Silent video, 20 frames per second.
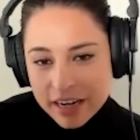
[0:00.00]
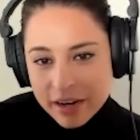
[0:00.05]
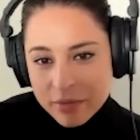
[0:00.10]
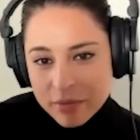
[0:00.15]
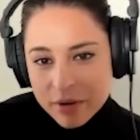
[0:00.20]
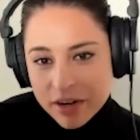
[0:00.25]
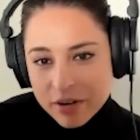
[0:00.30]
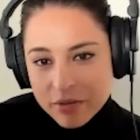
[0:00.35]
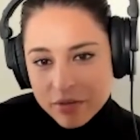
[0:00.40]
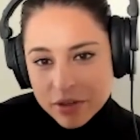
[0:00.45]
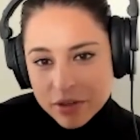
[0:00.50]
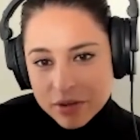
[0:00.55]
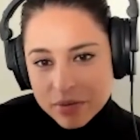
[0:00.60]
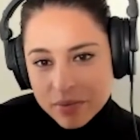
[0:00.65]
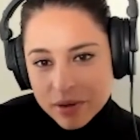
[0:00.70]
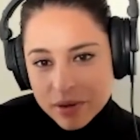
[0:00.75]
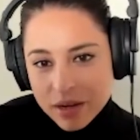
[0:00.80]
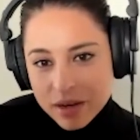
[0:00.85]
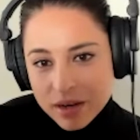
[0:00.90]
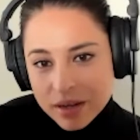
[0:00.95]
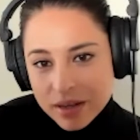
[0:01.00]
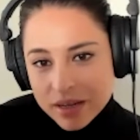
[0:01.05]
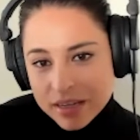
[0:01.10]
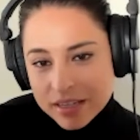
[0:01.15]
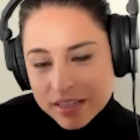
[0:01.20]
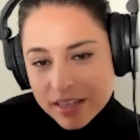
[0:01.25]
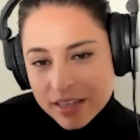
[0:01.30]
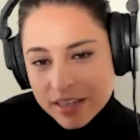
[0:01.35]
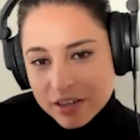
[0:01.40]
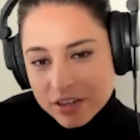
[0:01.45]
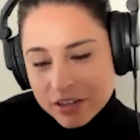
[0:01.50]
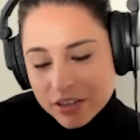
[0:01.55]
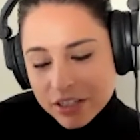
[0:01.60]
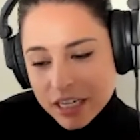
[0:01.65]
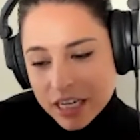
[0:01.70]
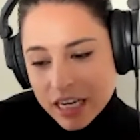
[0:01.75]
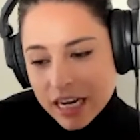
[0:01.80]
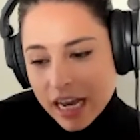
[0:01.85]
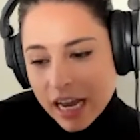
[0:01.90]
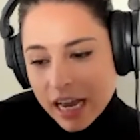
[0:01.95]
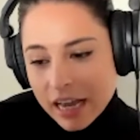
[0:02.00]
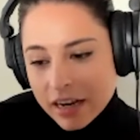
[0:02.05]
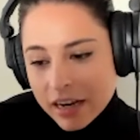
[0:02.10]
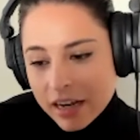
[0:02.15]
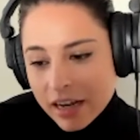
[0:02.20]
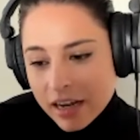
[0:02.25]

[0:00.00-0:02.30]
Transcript: and whatever uh, it is that they're looking at,